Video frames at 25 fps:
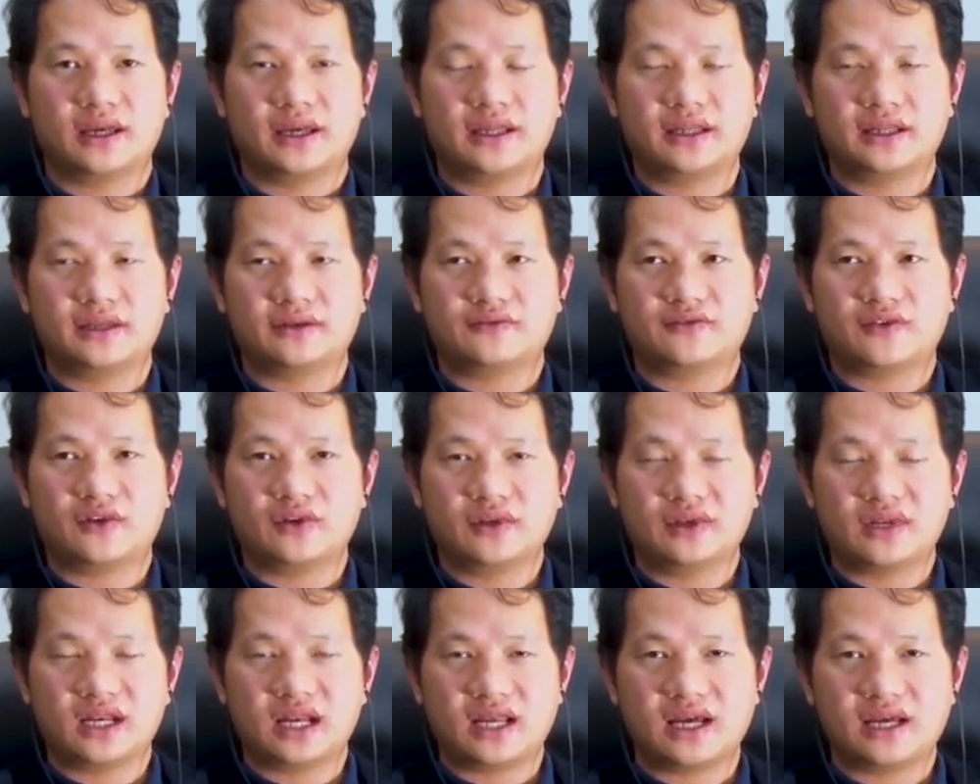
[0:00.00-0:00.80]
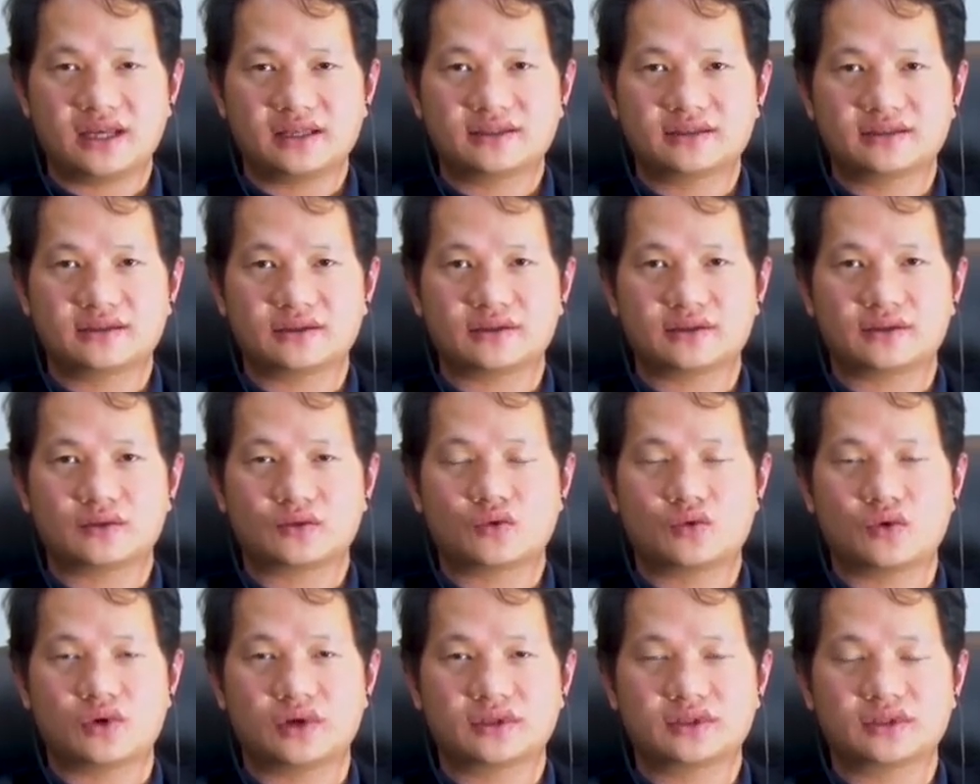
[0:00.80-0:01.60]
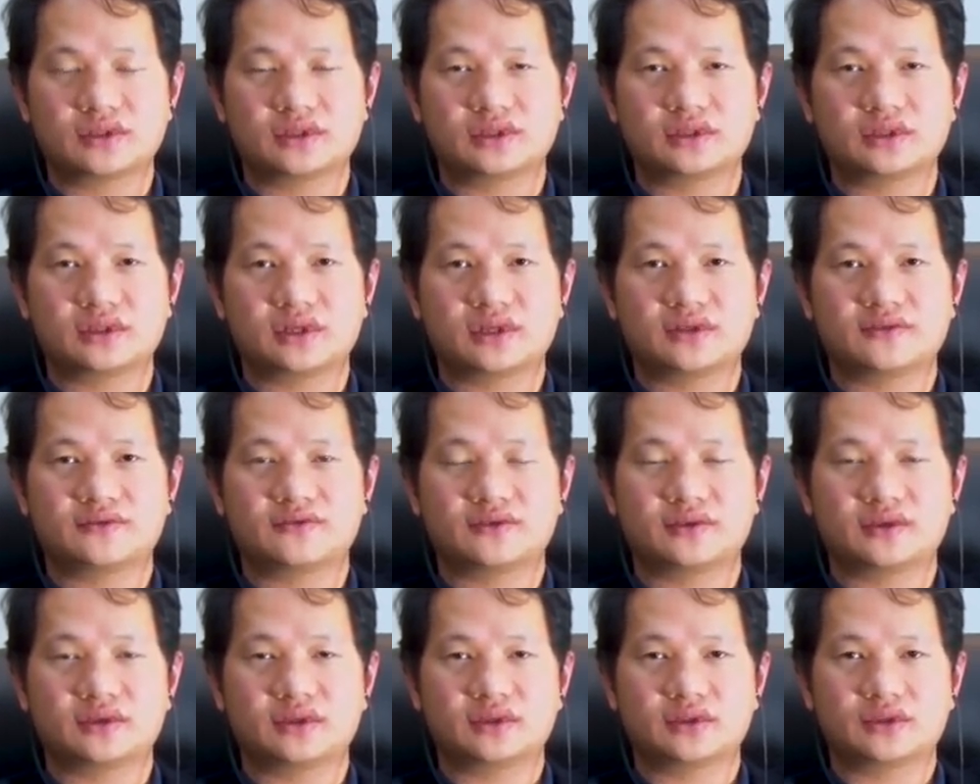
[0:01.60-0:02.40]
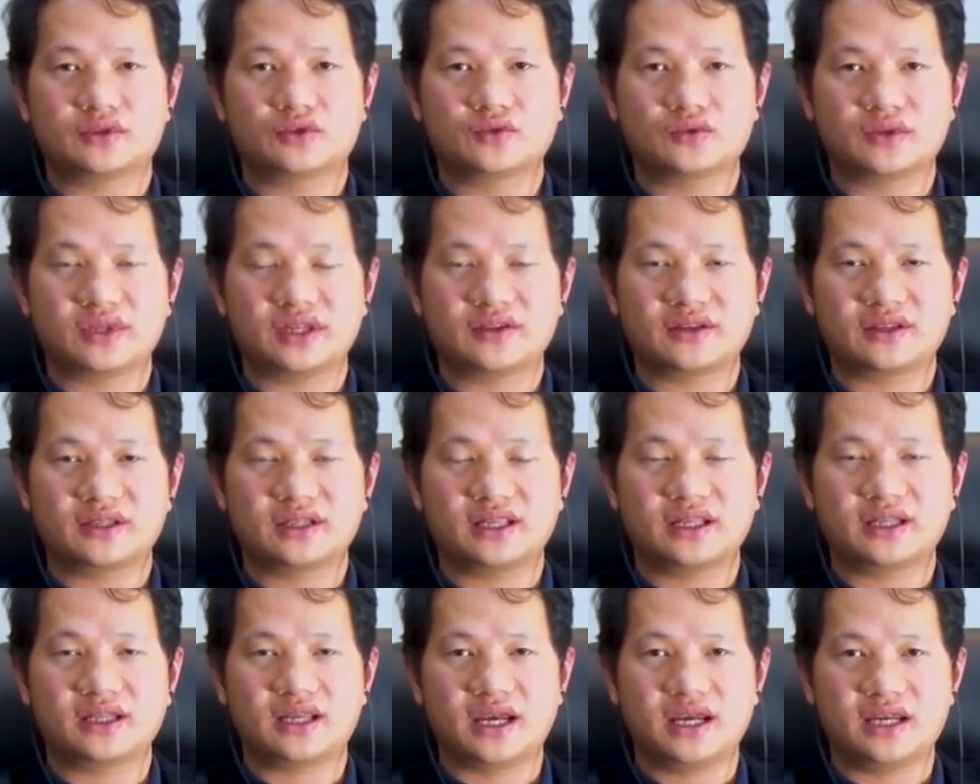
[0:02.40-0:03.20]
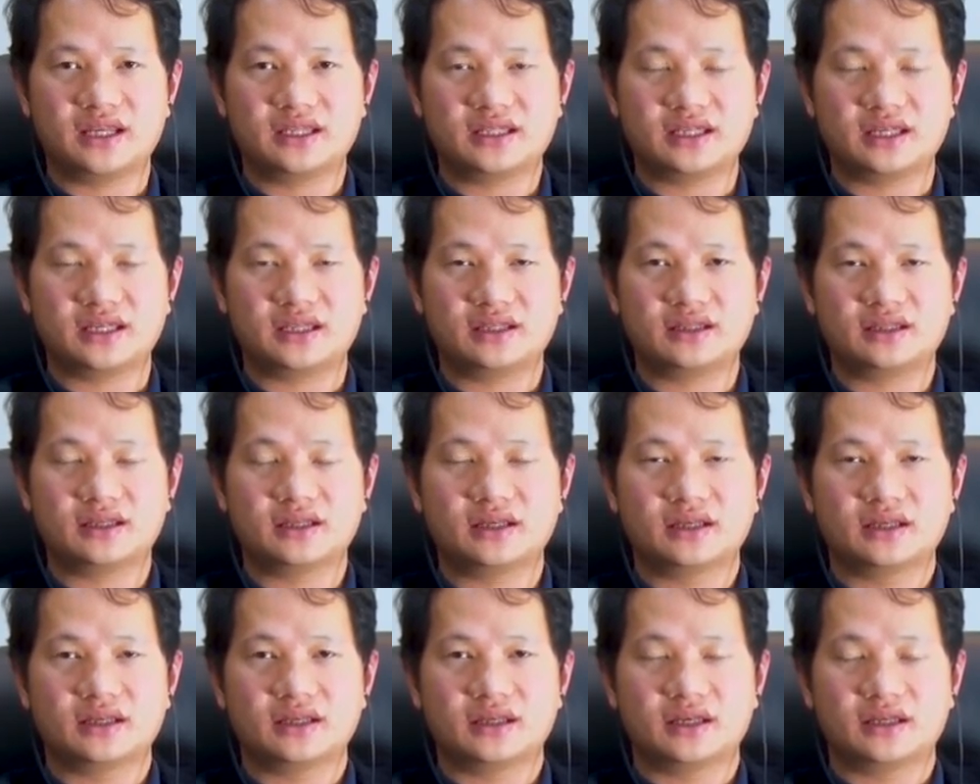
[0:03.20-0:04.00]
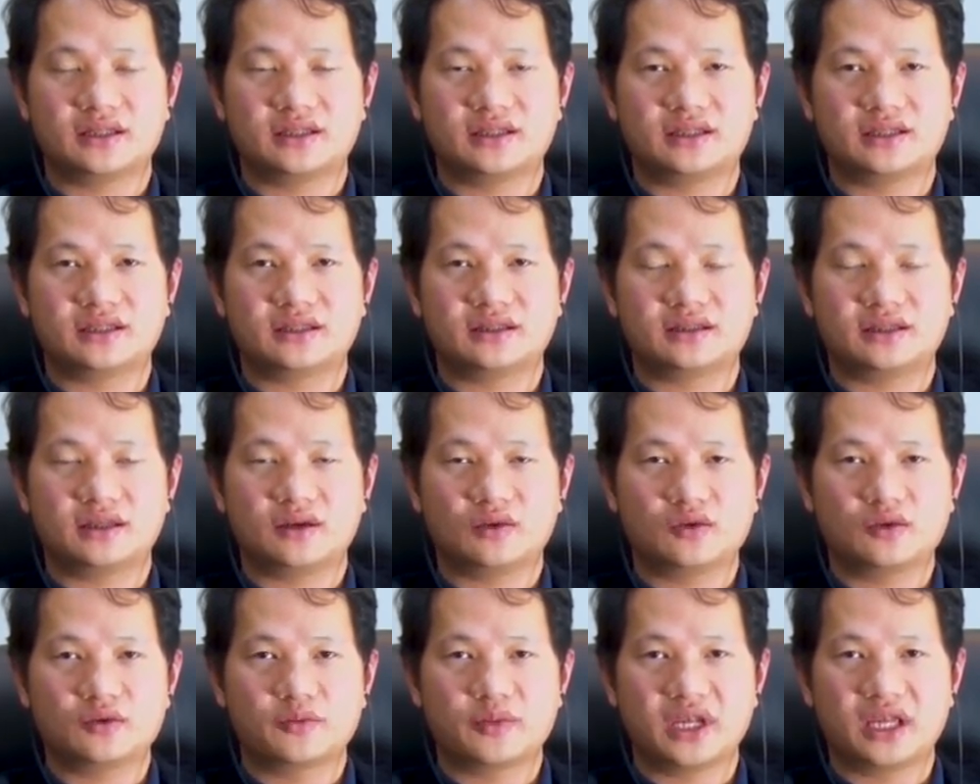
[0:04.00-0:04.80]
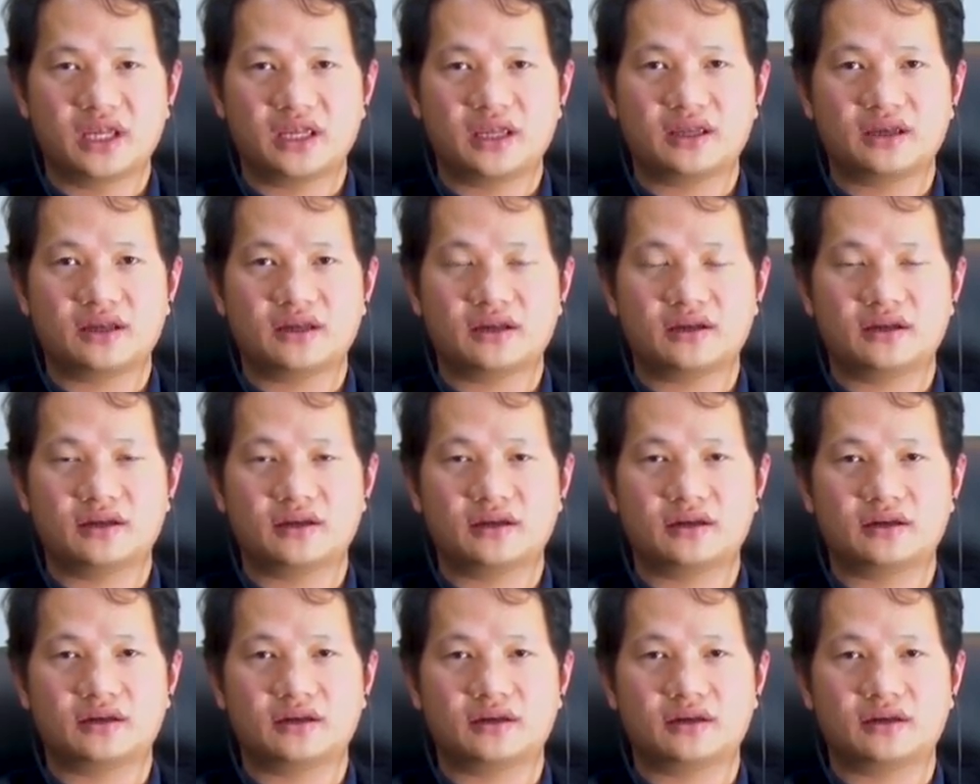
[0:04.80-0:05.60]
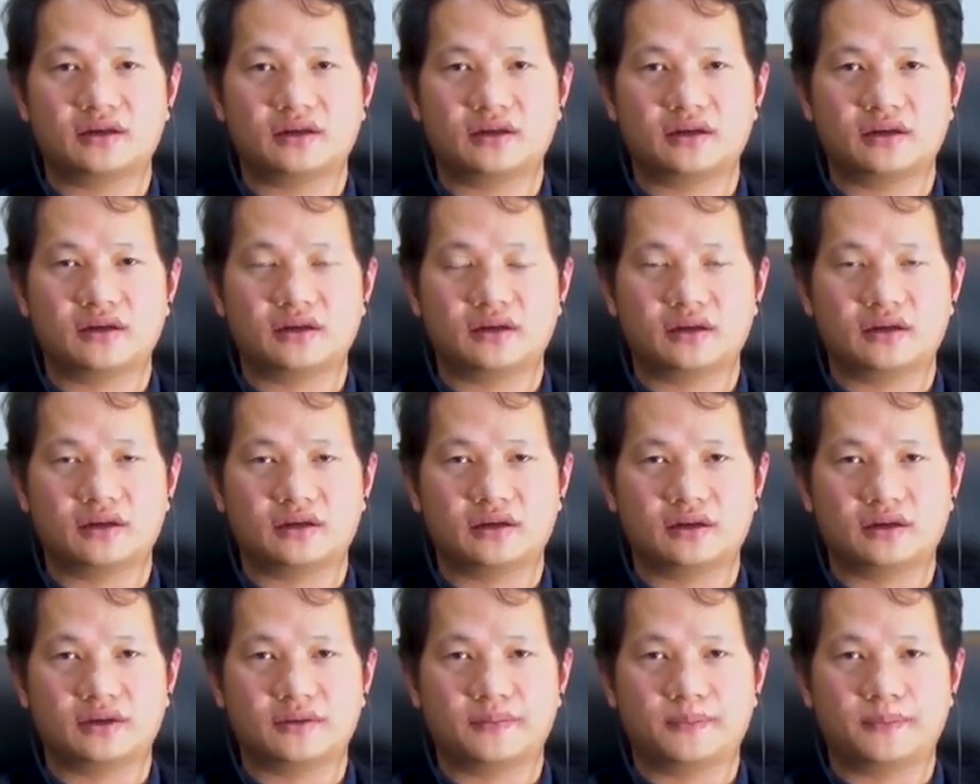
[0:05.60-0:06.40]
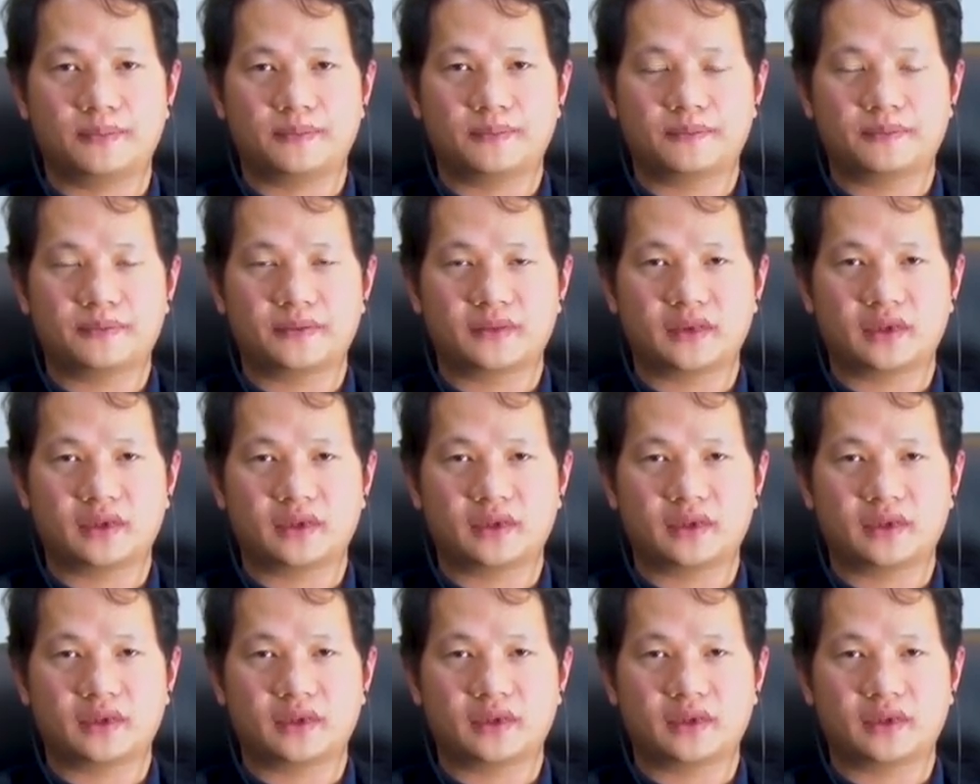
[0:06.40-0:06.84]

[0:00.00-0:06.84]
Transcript: And for the last quarter of 2018, there will be a